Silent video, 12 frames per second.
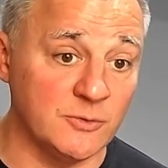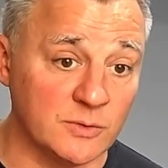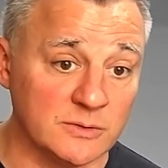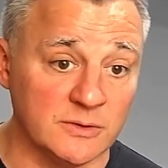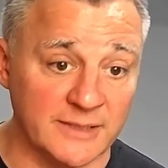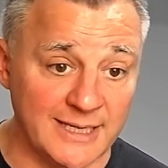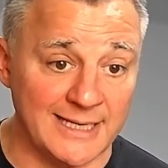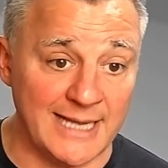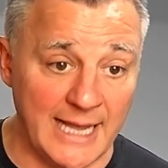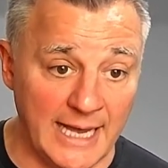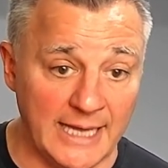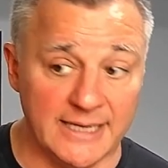We're looking
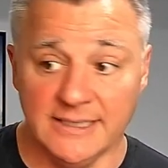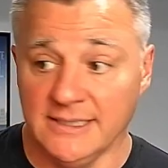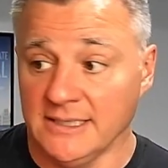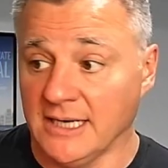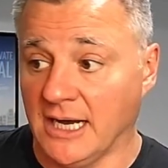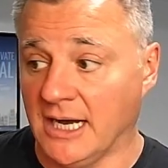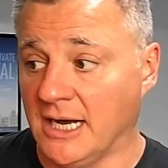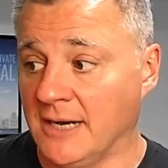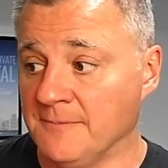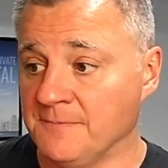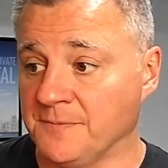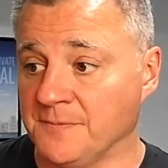at
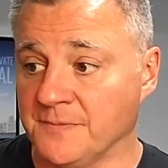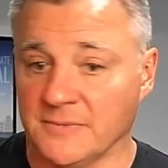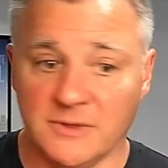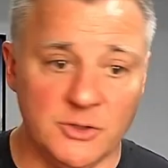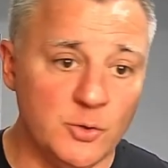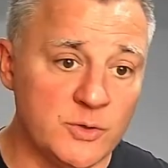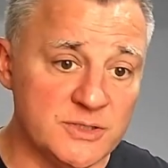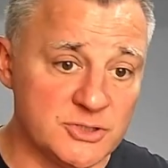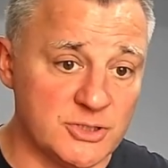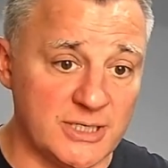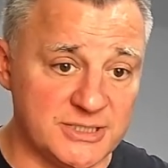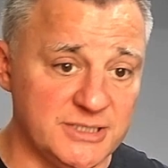new
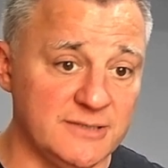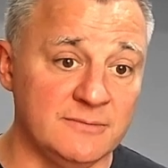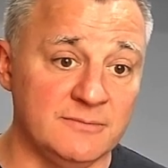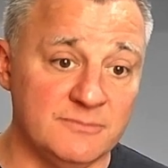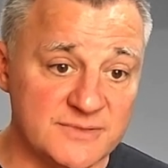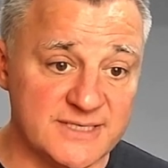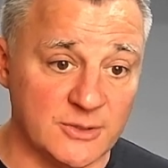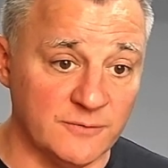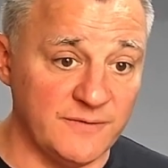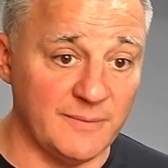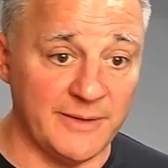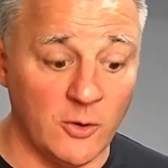construction
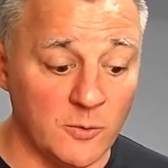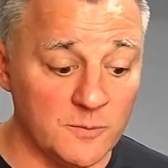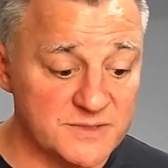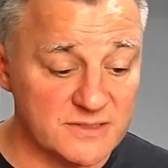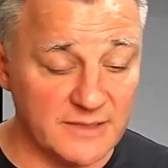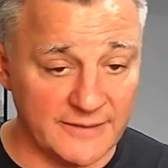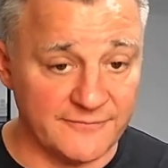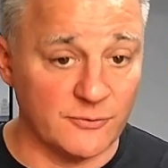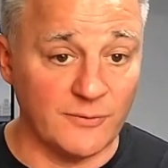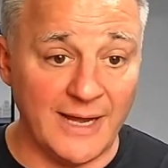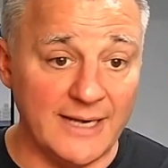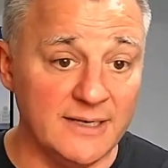single family homes, like
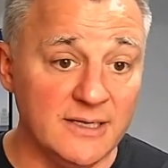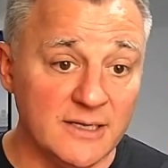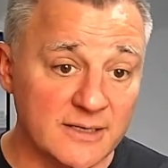for rent,